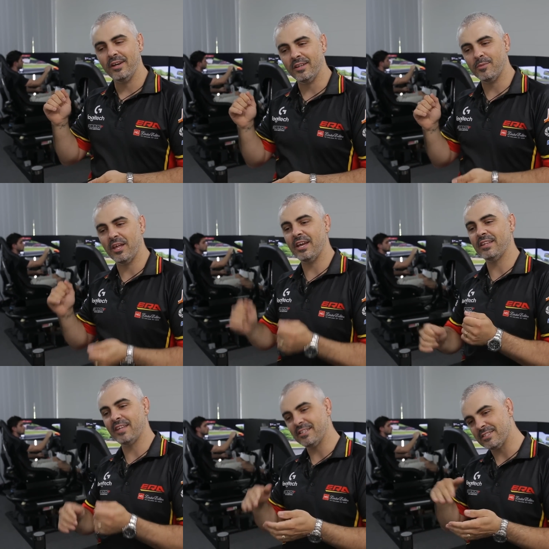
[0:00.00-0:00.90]
and then when they
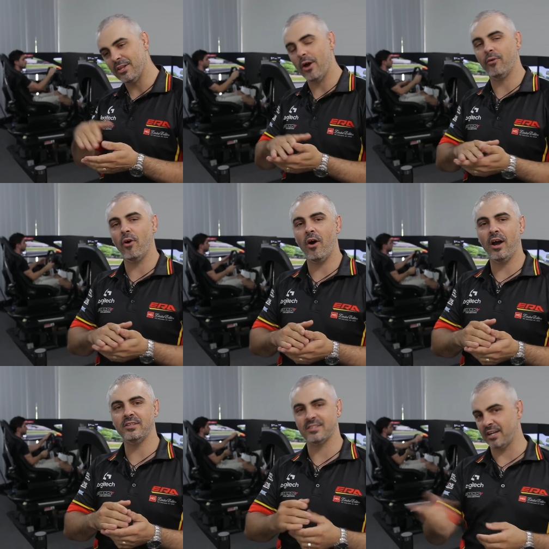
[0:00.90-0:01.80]
hit that slight
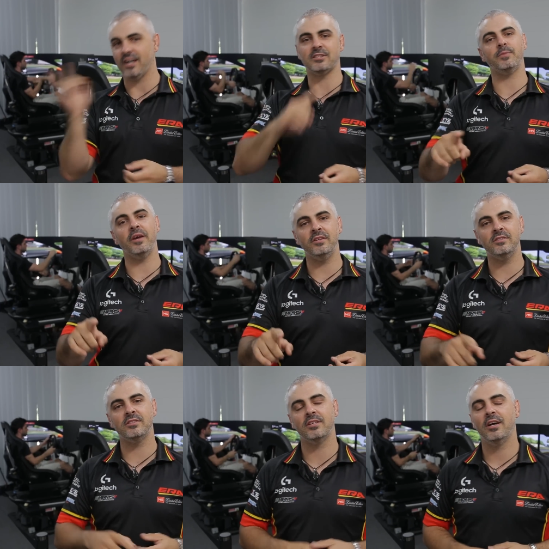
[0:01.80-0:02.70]
rise, the car
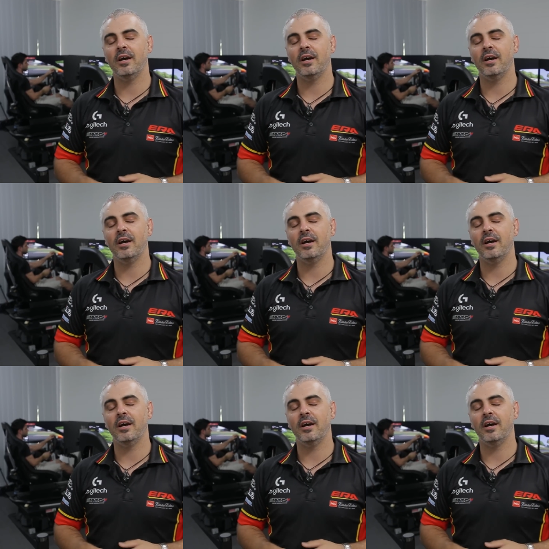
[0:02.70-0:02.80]
spins.